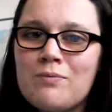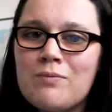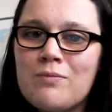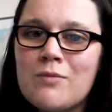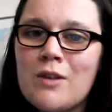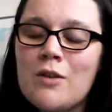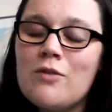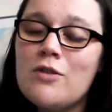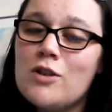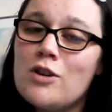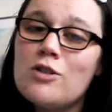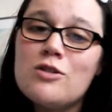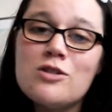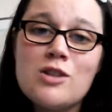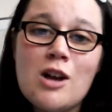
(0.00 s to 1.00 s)
for yous
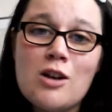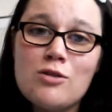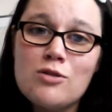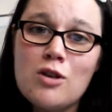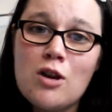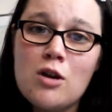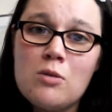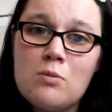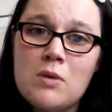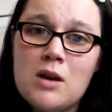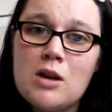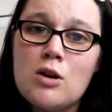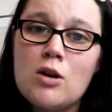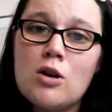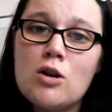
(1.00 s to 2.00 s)
that know me,
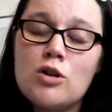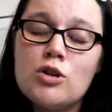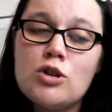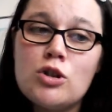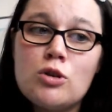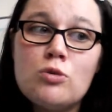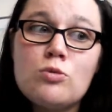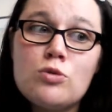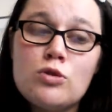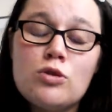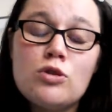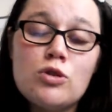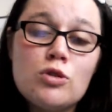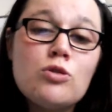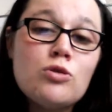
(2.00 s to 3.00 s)
you
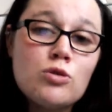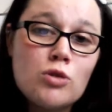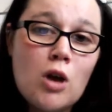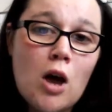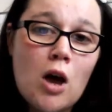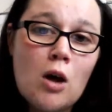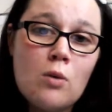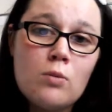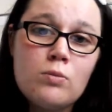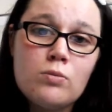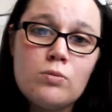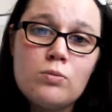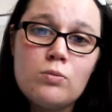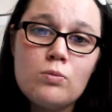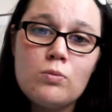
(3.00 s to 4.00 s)
you know
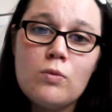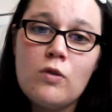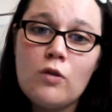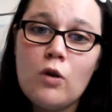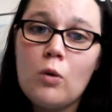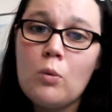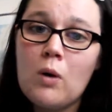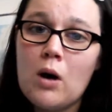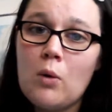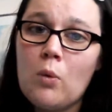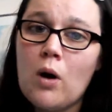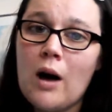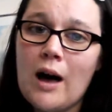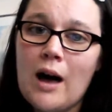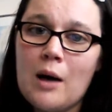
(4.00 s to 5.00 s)
full well what
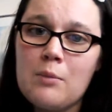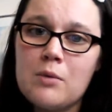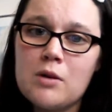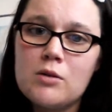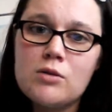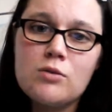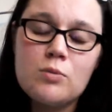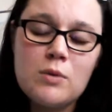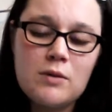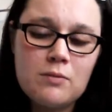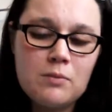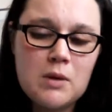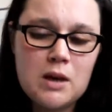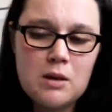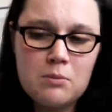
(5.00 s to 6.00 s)
happened with me
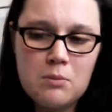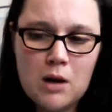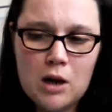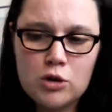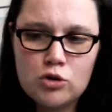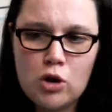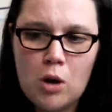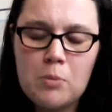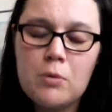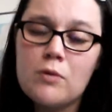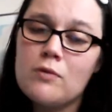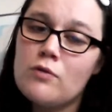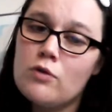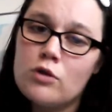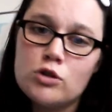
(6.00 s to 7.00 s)
and my job.
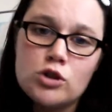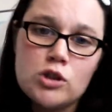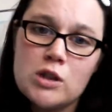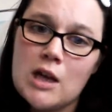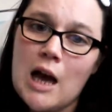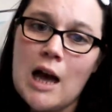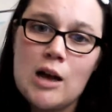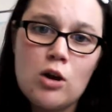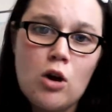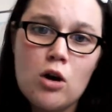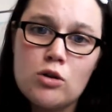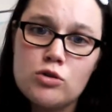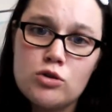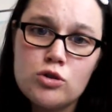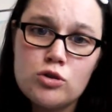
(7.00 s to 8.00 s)
Unfortunately, I can't
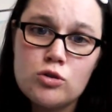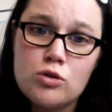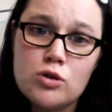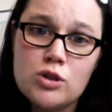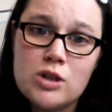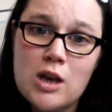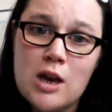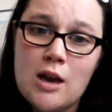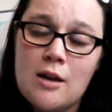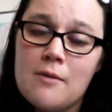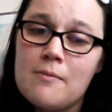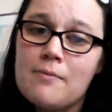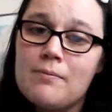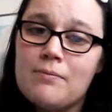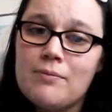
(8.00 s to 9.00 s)
discuss it.
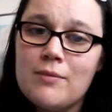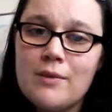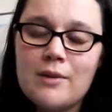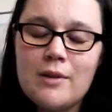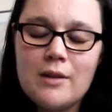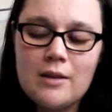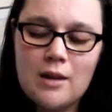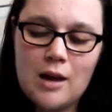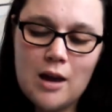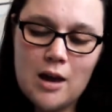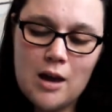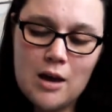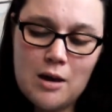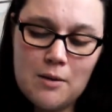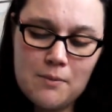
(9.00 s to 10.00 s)

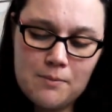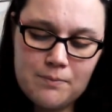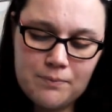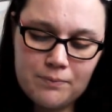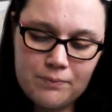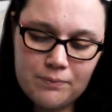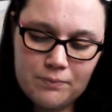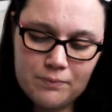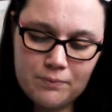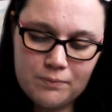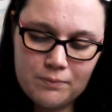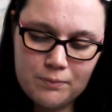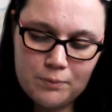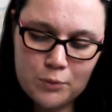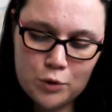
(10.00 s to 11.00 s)
Um,
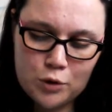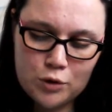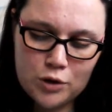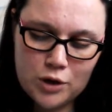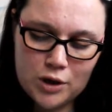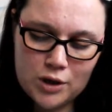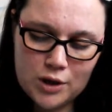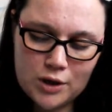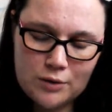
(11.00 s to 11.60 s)
but you know,